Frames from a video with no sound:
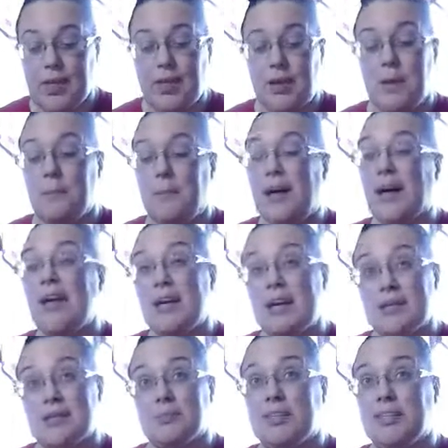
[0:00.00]
My
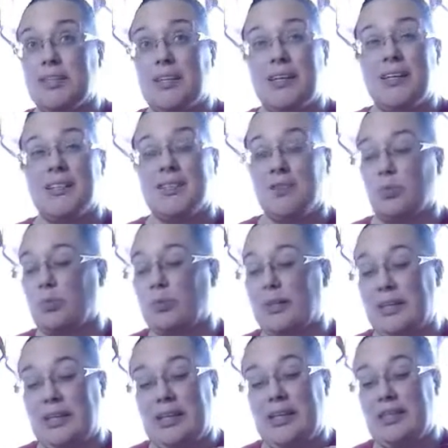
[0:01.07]
husband likes the
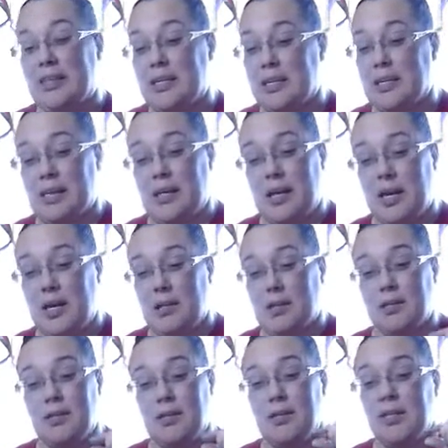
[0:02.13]
really thin
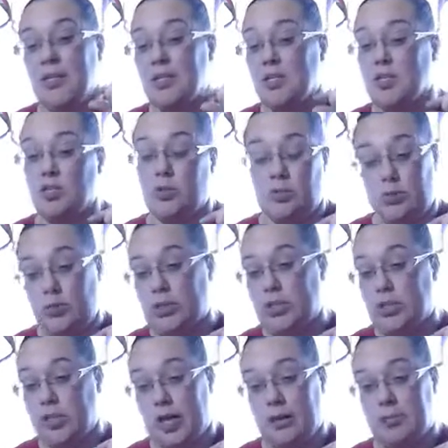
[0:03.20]
cut sirloin
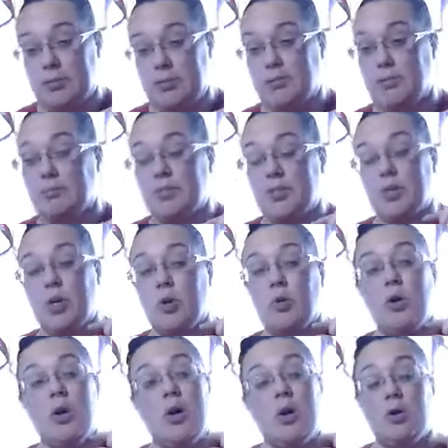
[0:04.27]
chops.
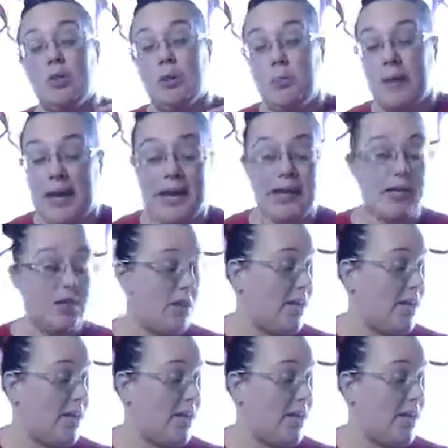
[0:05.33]
So the package I